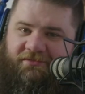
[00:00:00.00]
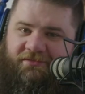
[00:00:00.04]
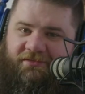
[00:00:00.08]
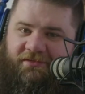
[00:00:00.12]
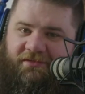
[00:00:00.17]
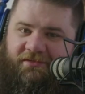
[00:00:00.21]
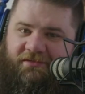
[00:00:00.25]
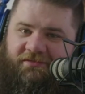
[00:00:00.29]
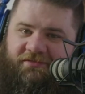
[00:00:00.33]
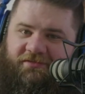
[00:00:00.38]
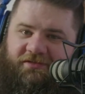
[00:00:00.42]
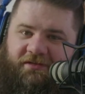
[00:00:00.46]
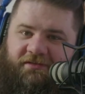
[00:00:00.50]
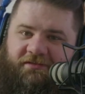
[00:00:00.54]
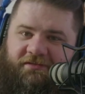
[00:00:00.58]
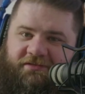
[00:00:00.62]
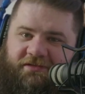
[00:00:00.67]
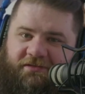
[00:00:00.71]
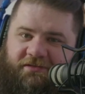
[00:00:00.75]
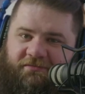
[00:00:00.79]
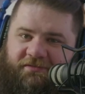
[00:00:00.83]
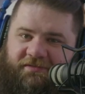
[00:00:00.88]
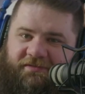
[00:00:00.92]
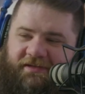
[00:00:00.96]
She
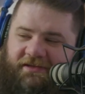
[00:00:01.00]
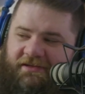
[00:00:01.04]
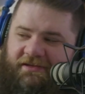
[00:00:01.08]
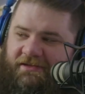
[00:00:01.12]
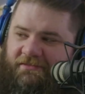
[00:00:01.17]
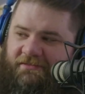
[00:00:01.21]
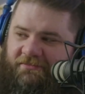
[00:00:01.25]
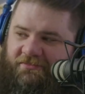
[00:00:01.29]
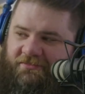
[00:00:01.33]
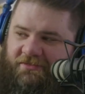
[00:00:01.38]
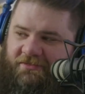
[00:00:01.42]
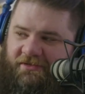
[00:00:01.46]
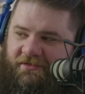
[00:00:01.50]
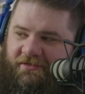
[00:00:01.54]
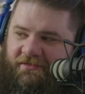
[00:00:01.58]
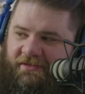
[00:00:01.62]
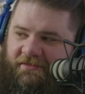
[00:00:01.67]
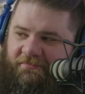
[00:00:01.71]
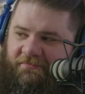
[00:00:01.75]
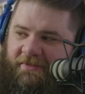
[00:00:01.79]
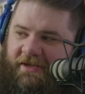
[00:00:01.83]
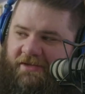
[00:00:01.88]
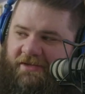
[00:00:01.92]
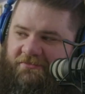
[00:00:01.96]
she was thinking I was trying to think
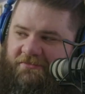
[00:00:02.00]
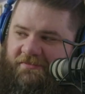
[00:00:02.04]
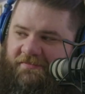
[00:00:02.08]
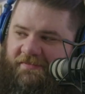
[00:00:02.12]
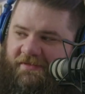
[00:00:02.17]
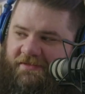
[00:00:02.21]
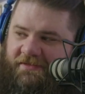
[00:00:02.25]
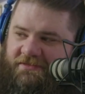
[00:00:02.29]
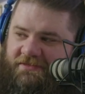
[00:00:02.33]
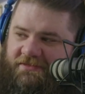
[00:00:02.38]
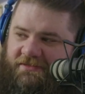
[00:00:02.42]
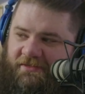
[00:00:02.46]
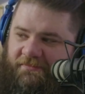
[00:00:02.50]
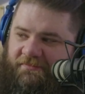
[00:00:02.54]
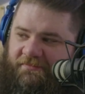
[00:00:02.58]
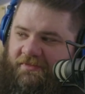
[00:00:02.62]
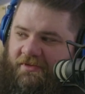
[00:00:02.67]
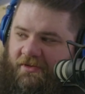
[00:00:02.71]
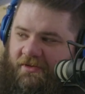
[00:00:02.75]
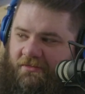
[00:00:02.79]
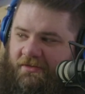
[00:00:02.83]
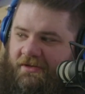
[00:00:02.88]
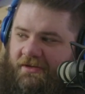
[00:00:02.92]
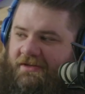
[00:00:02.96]
of pasteurization temps.
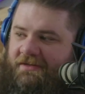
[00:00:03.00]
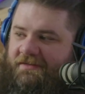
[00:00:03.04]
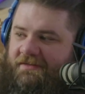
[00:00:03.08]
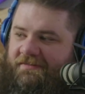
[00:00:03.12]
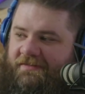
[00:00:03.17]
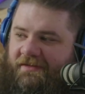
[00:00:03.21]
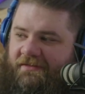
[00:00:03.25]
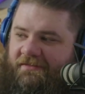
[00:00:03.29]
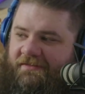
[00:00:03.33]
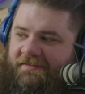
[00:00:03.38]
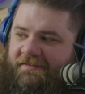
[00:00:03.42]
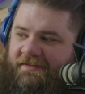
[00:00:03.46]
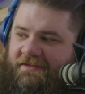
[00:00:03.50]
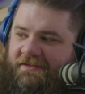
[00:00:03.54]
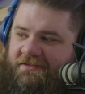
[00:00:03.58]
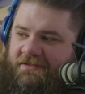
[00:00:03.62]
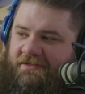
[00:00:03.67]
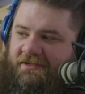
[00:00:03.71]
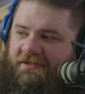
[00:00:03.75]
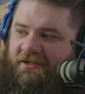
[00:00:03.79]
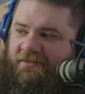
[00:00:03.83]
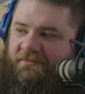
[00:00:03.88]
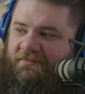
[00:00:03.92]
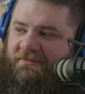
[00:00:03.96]
No, sterilization
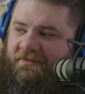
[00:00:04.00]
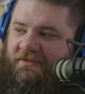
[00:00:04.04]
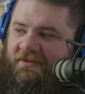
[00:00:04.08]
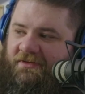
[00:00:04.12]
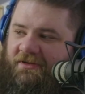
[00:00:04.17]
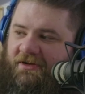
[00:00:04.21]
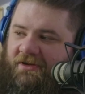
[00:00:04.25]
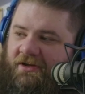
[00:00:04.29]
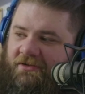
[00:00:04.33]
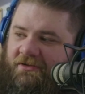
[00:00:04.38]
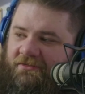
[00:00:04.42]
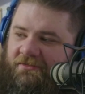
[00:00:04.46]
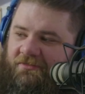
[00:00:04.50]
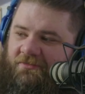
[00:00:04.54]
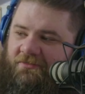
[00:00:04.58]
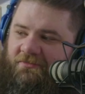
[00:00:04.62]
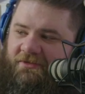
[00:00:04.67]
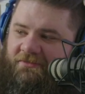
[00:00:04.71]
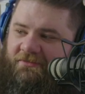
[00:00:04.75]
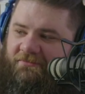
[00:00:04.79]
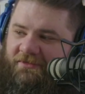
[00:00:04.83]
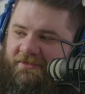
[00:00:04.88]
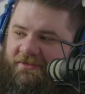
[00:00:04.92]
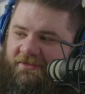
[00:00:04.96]
temps are
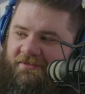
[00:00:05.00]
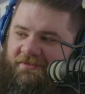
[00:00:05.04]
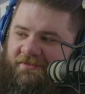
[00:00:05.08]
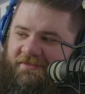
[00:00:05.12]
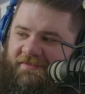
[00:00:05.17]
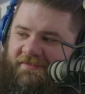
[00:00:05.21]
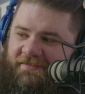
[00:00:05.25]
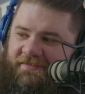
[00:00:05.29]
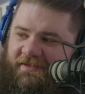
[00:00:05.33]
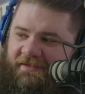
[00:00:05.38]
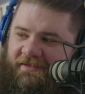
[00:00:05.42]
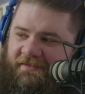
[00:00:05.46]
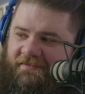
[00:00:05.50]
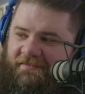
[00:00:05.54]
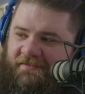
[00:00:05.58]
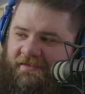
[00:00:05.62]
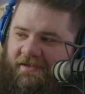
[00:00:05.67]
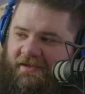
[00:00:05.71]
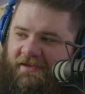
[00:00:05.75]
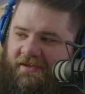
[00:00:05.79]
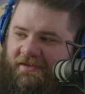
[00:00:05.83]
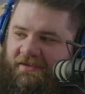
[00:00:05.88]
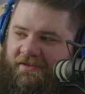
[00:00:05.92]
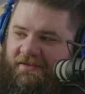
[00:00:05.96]
121 degrees
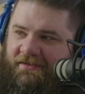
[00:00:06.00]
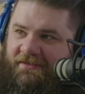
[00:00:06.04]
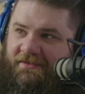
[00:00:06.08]
uh,